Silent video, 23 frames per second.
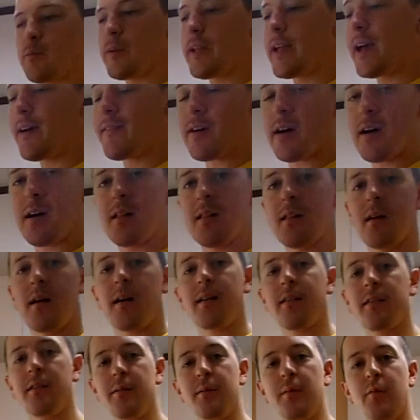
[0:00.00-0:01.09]
we have a lot
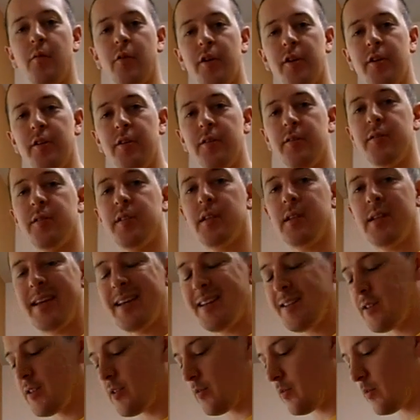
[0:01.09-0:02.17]
of them that we're going to use today,
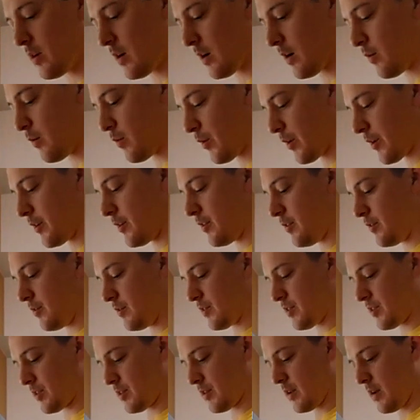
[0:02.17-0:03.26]
so we're going to
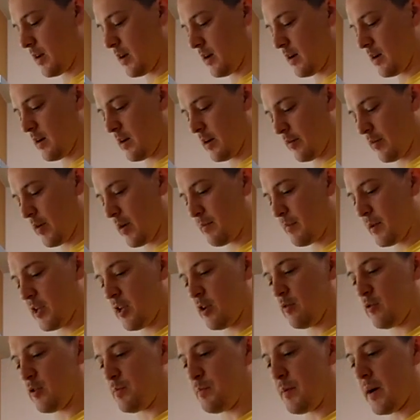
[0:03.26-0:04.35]
use a great big
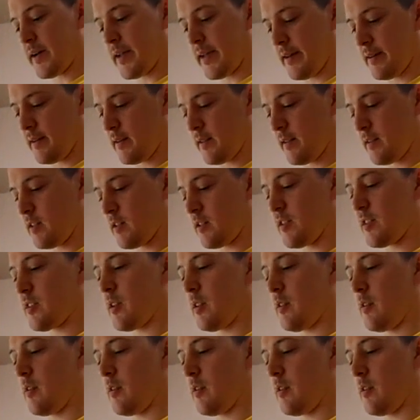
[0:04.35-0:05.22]
huge bucket. This is just a